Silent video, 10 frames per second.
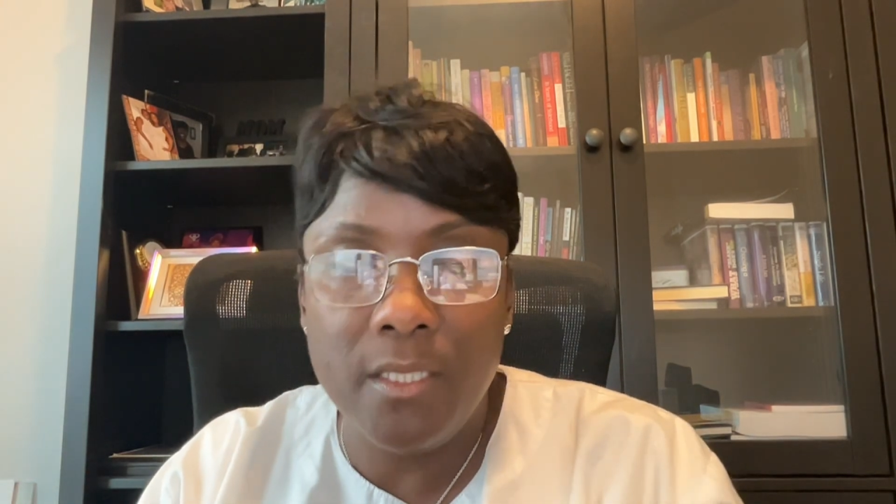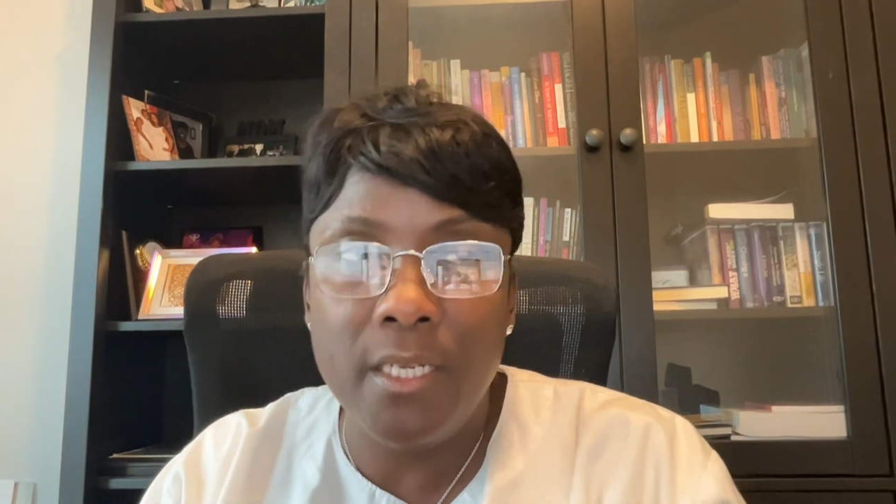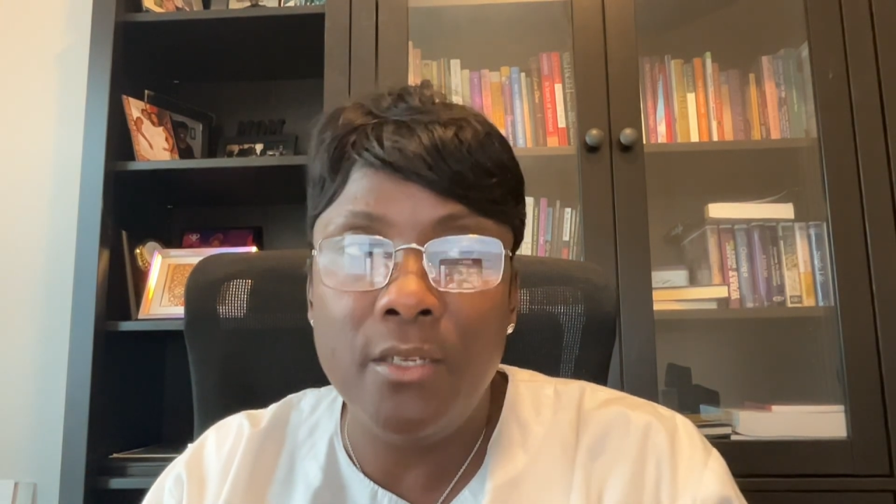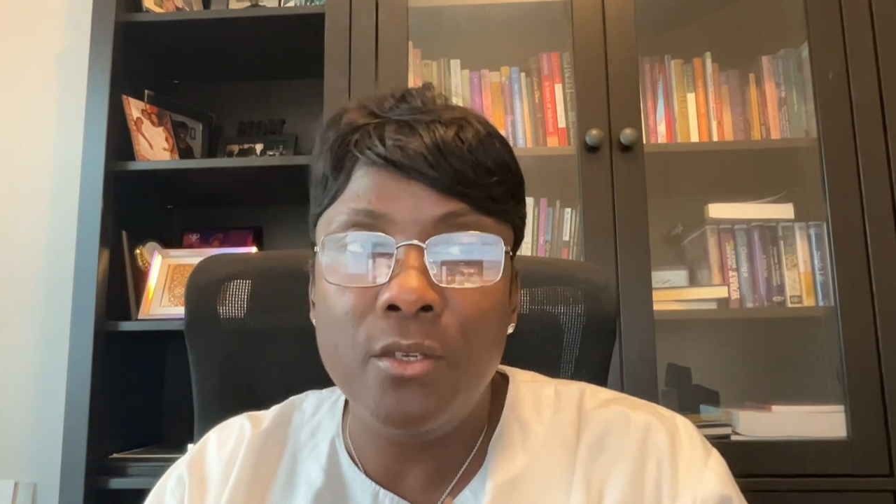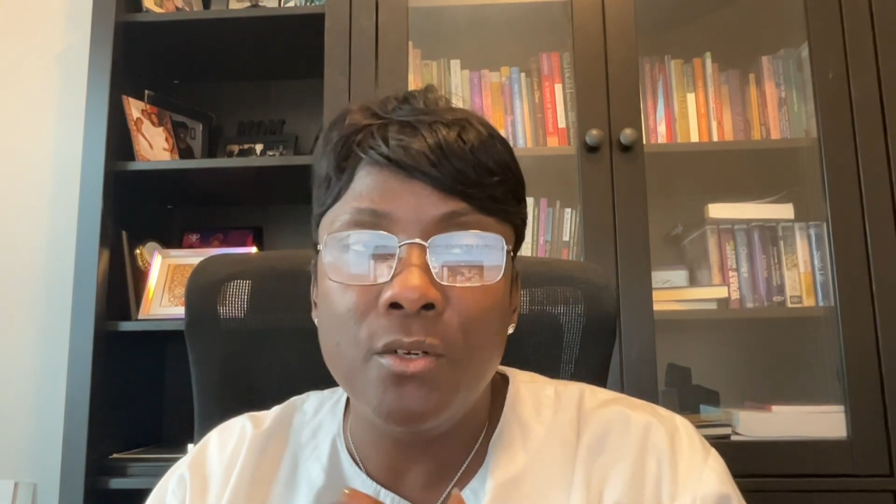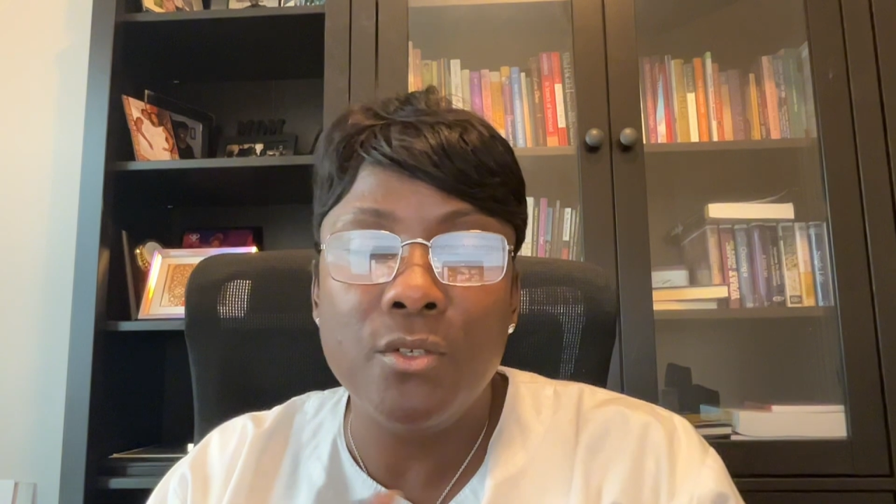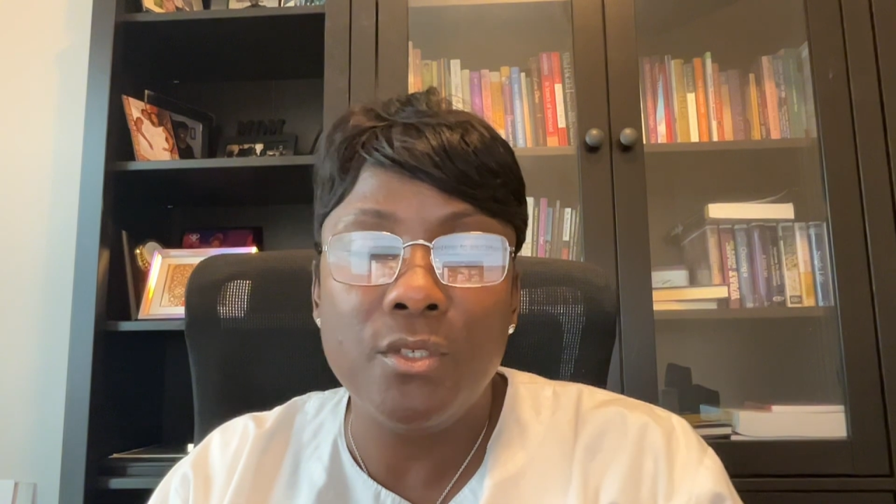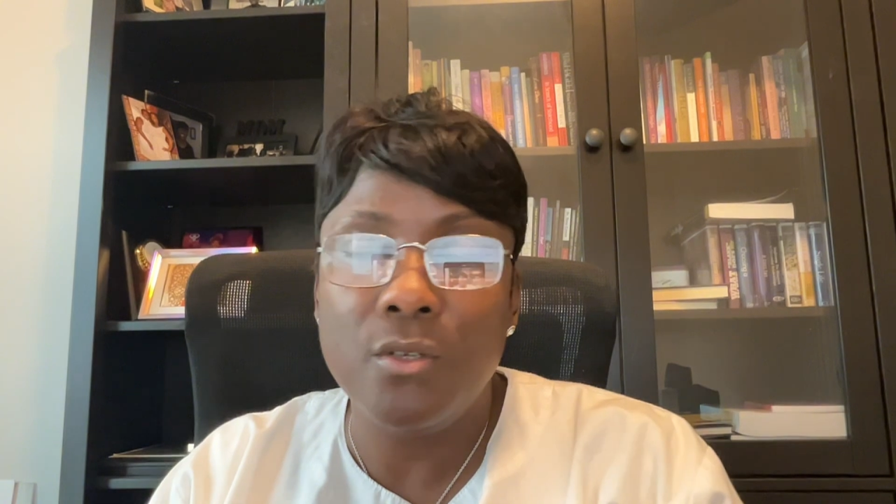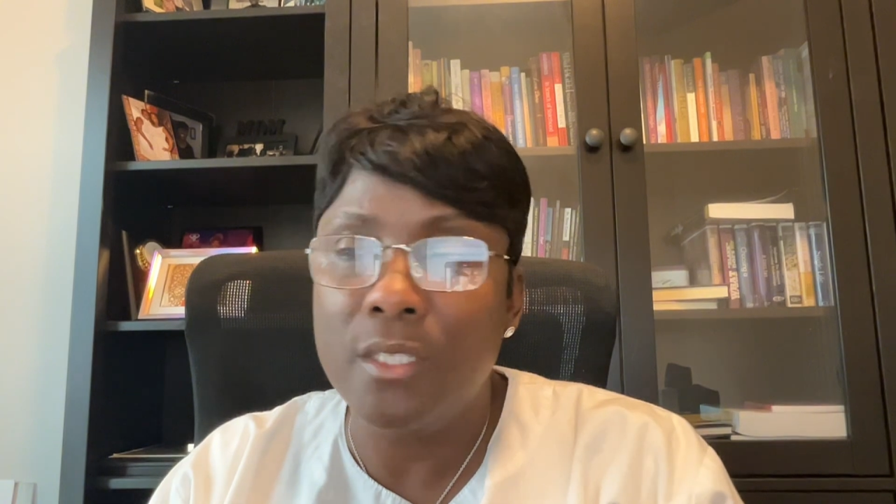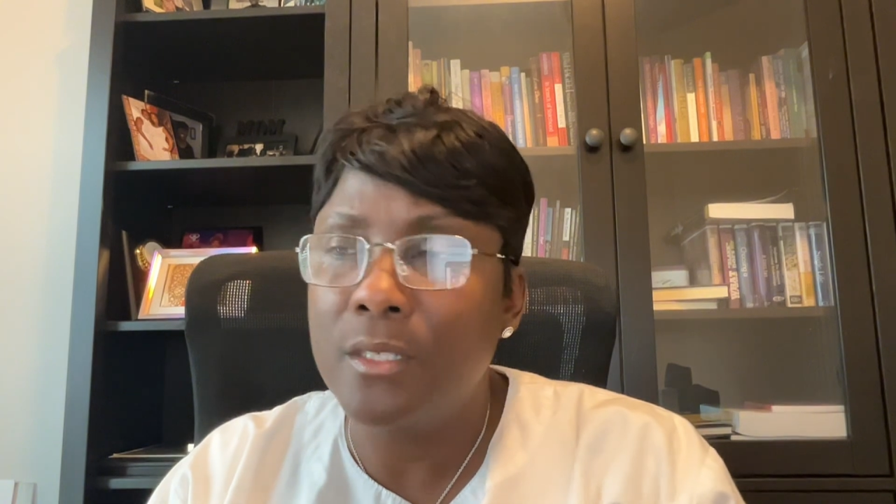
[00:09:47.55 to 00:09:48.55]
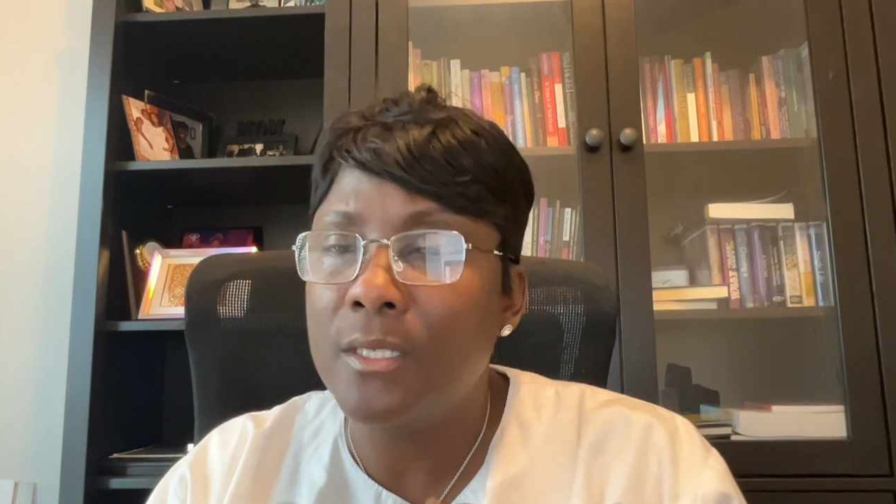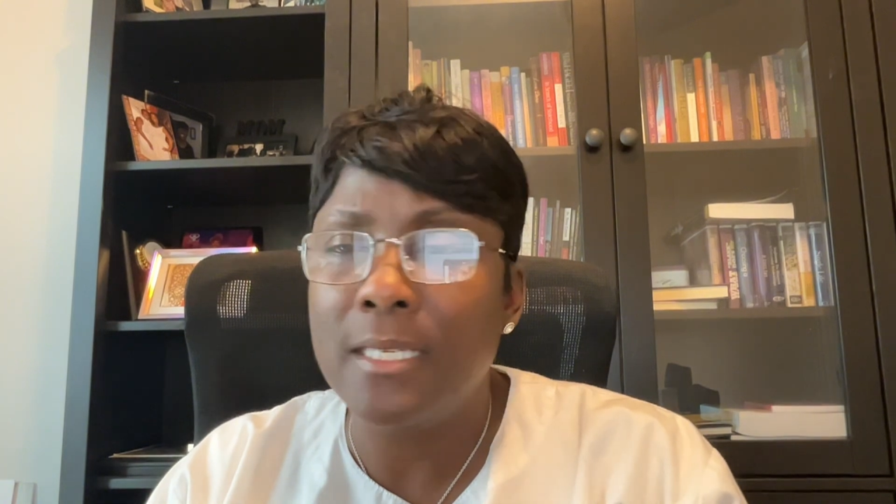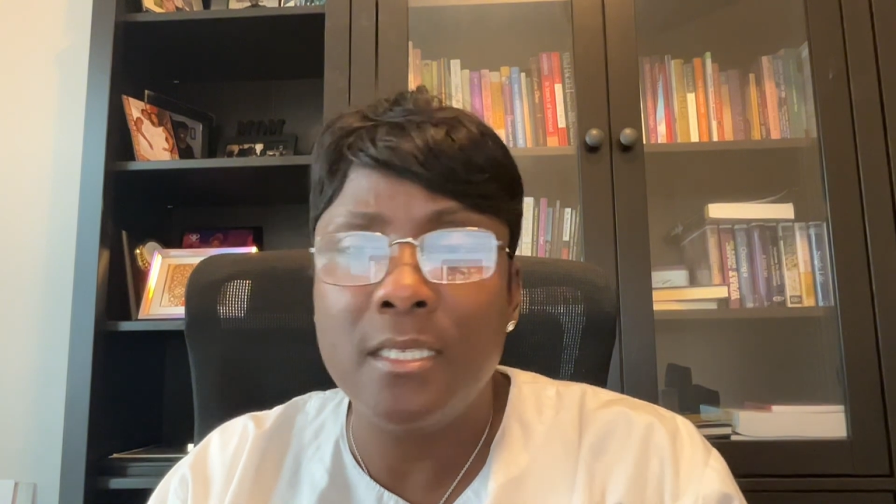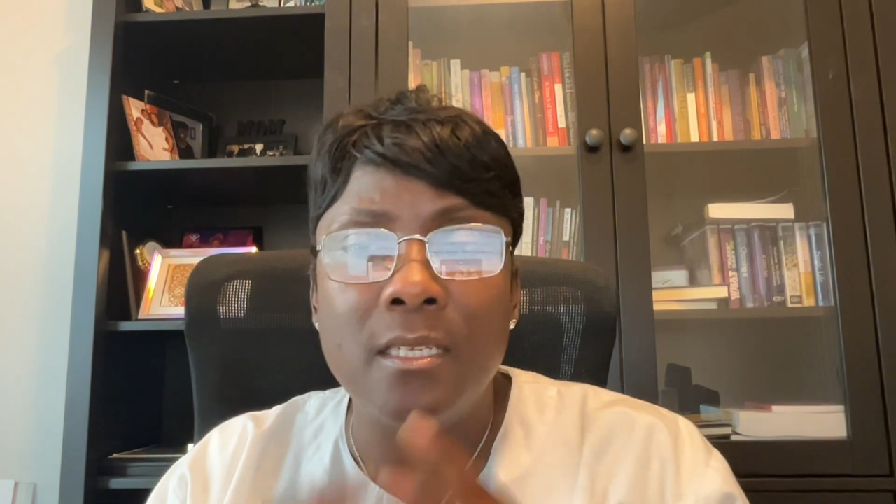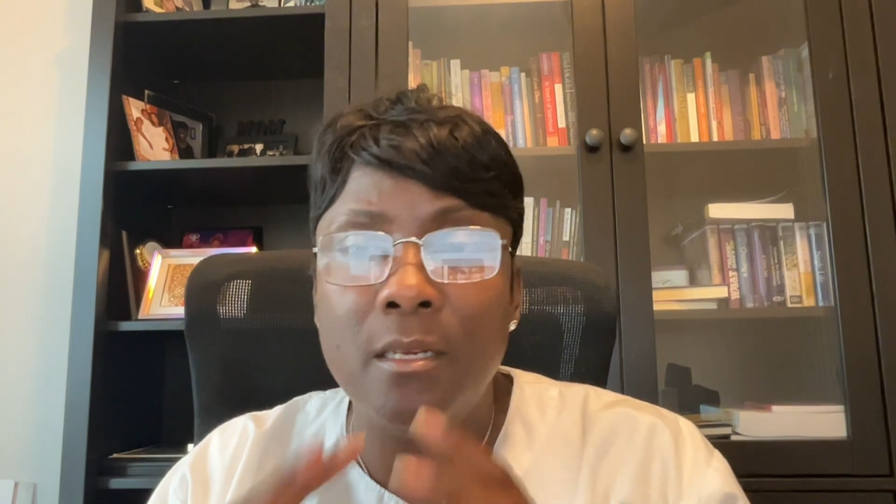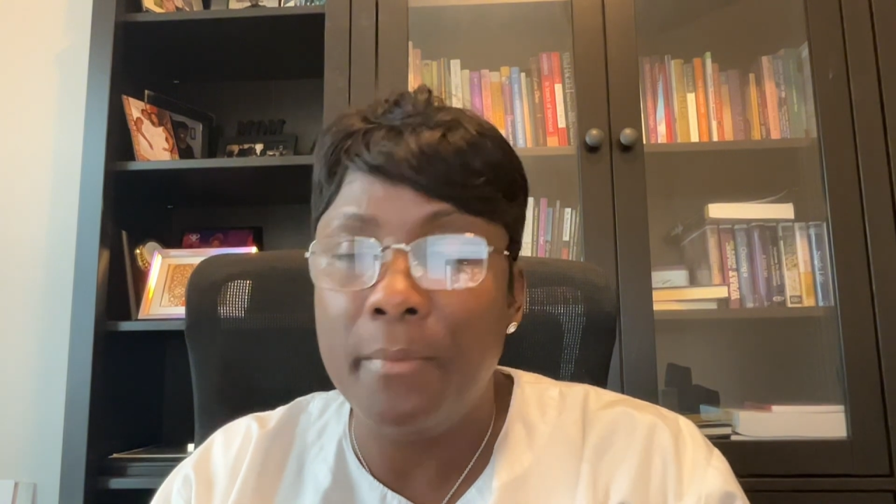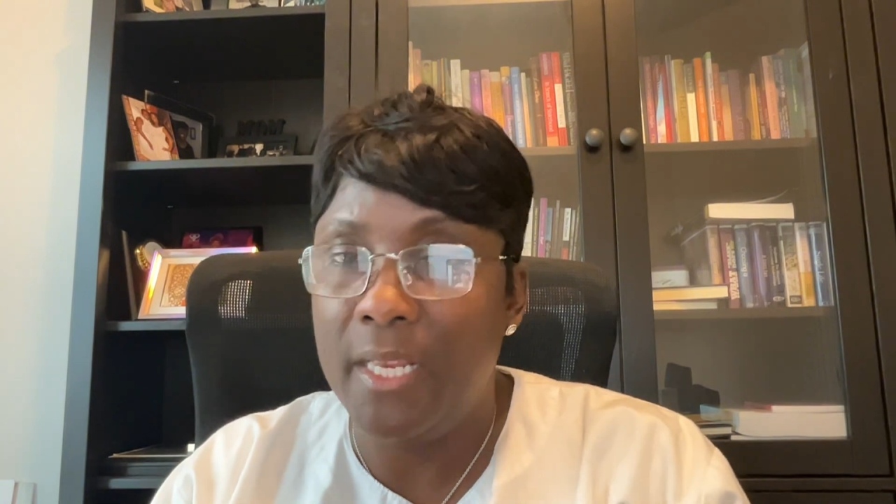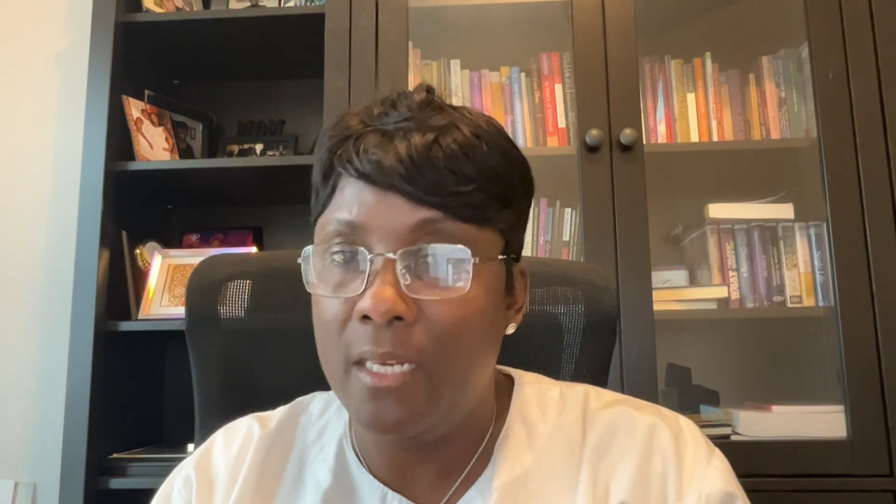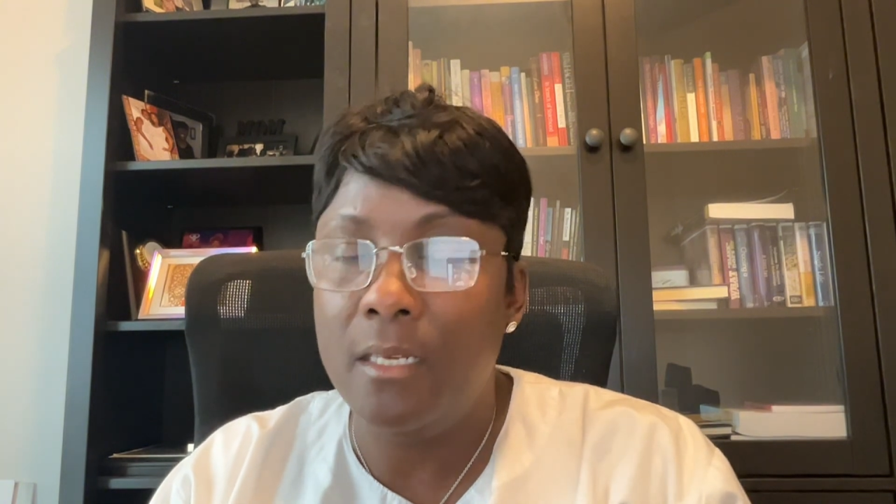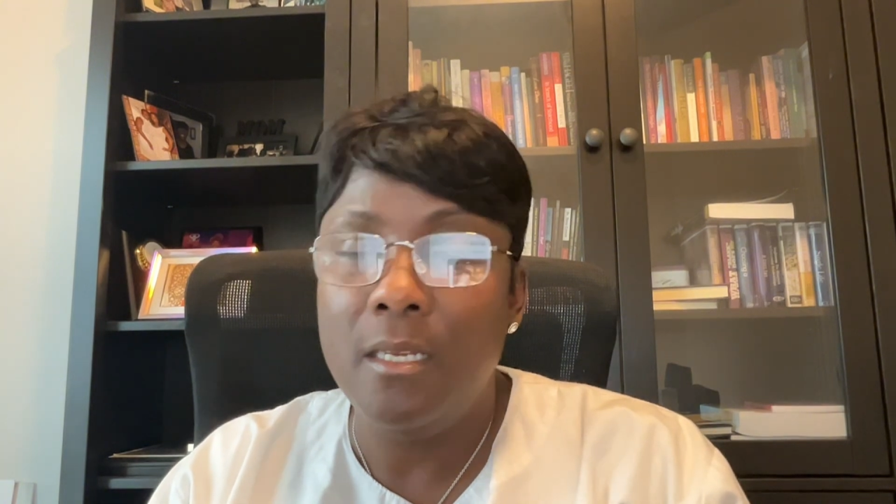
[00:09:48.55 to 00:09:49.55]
Tell your charge nurse, I just need a minute.